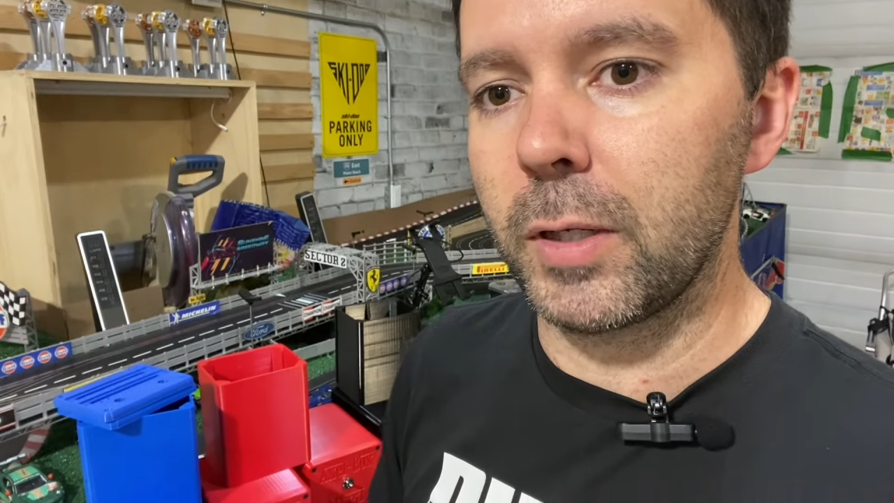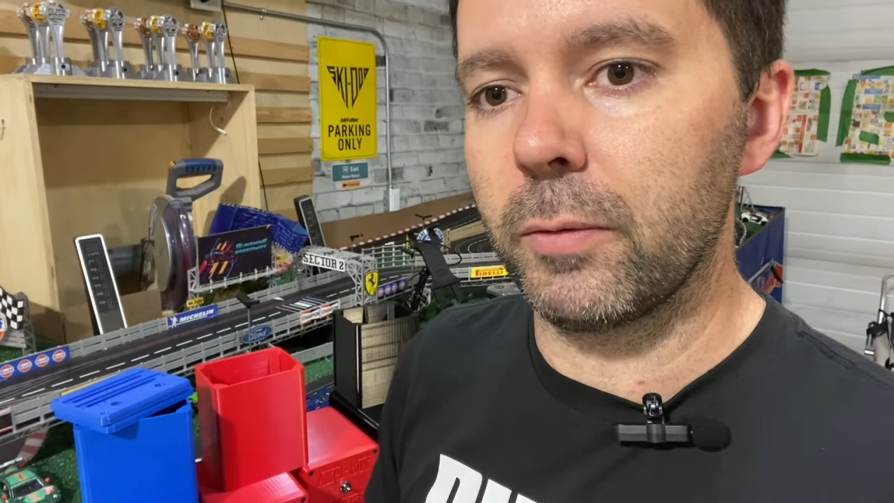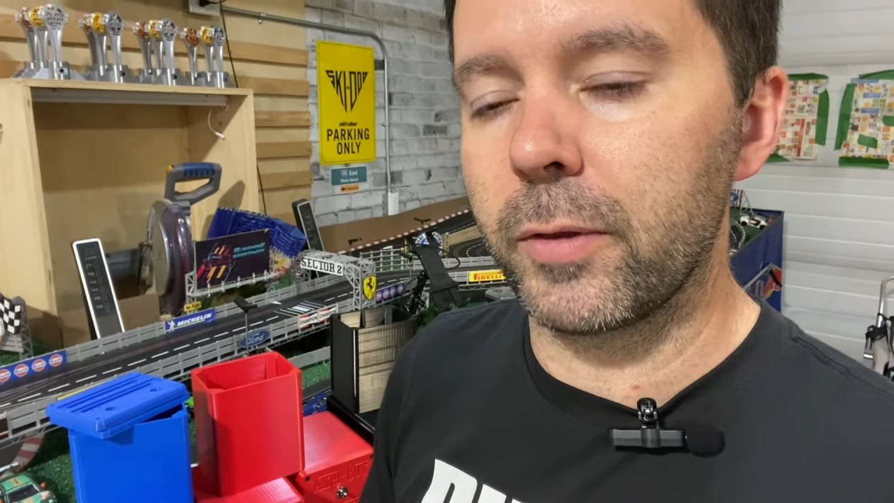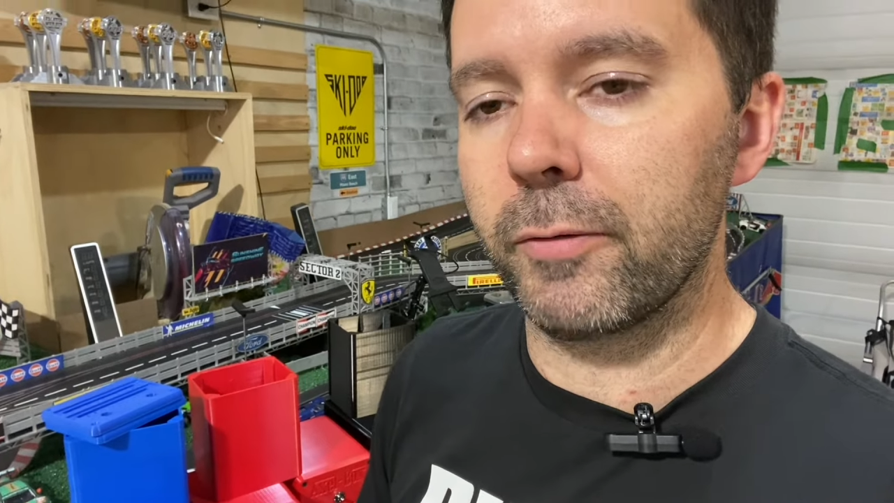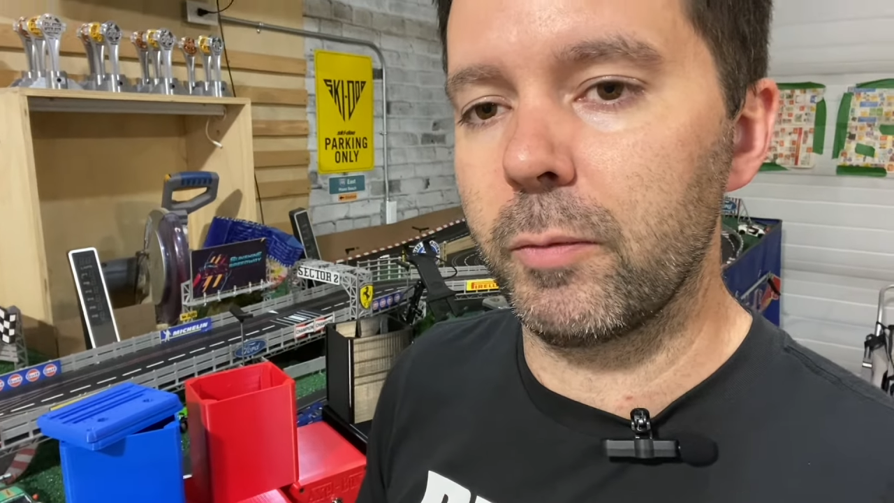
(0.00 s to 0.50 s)

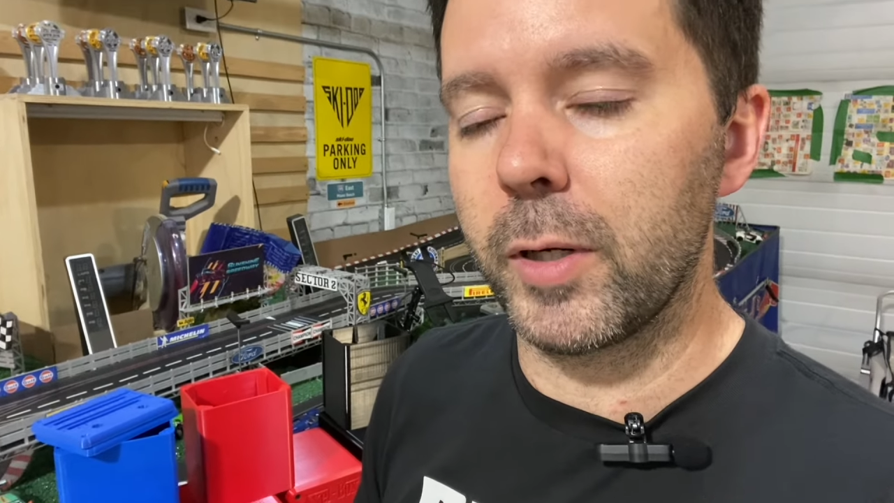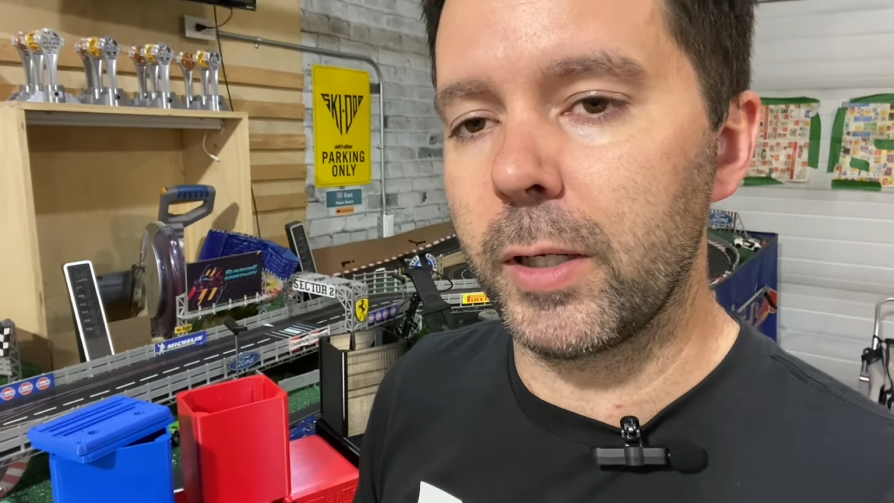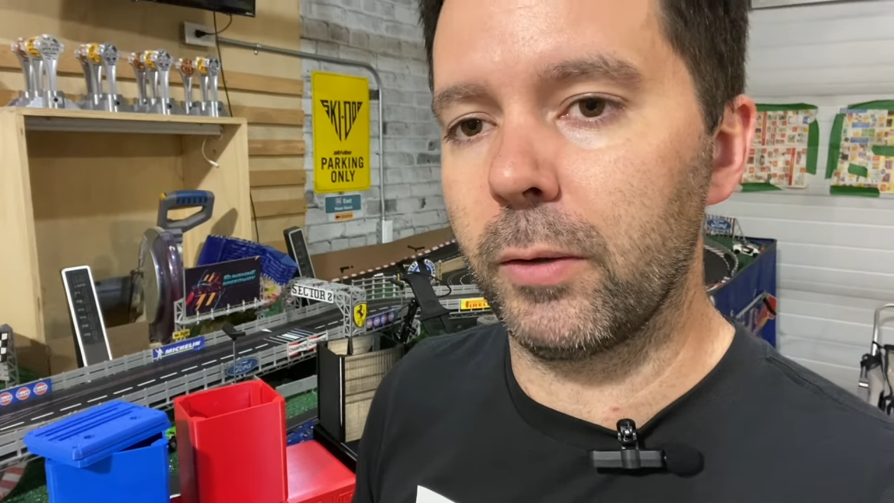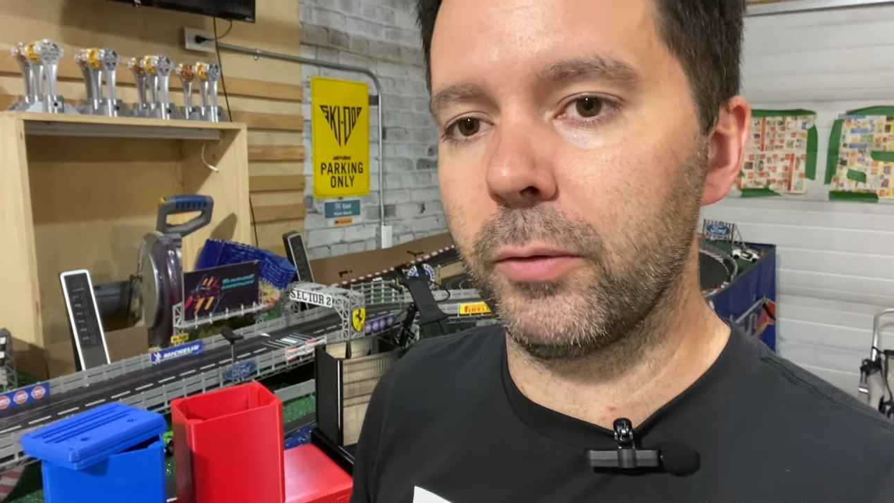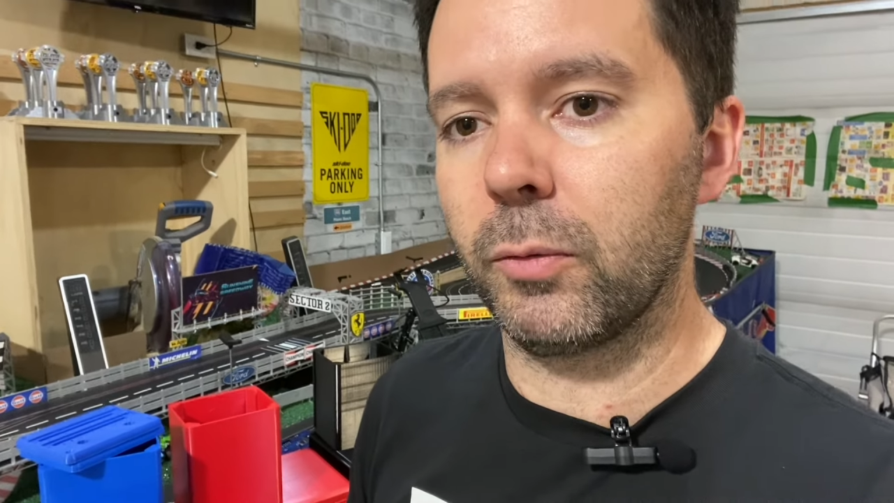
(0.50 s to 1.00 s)
with everybody
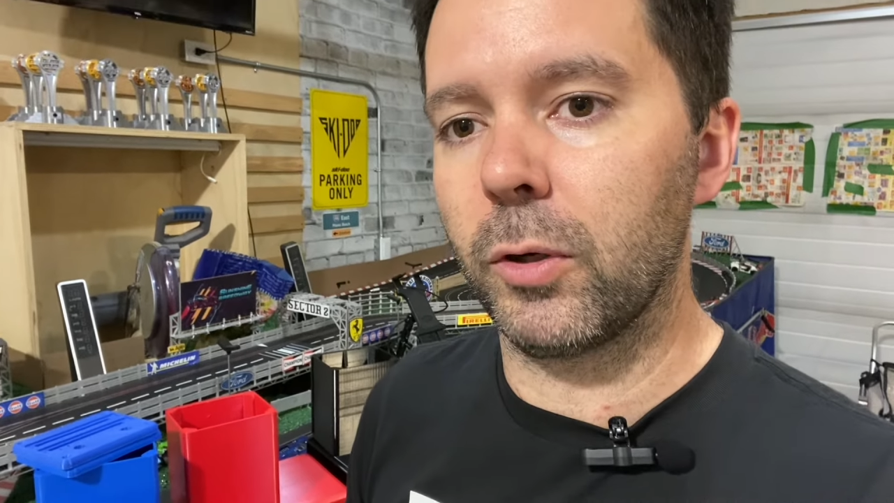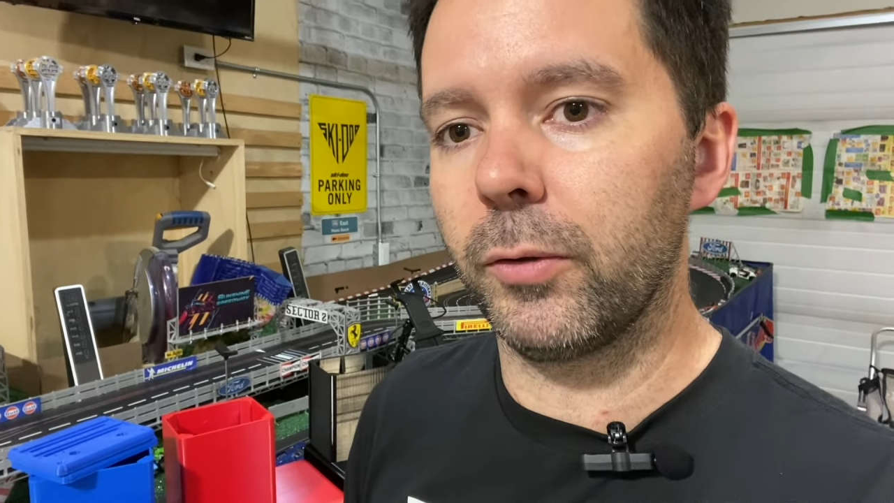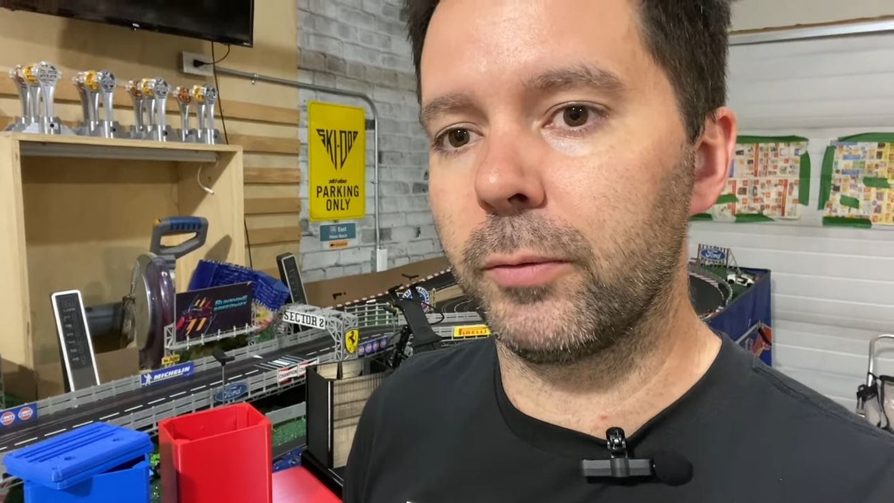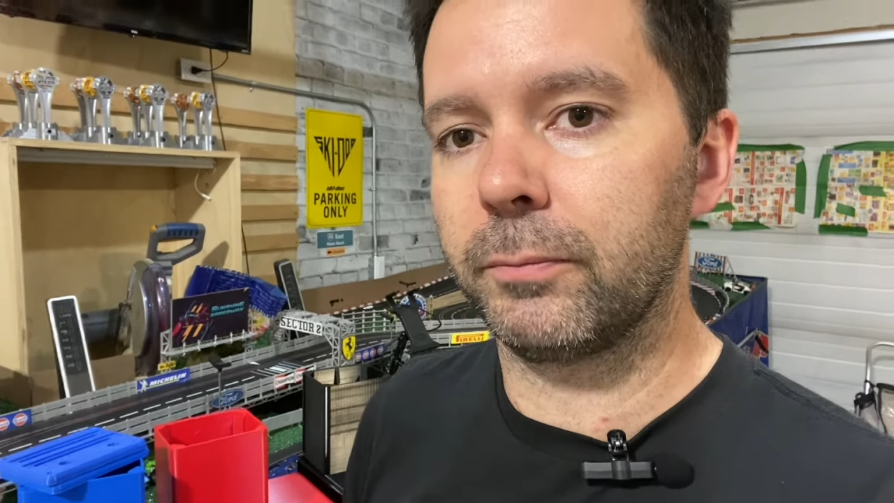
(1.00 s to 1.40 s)
out in the world.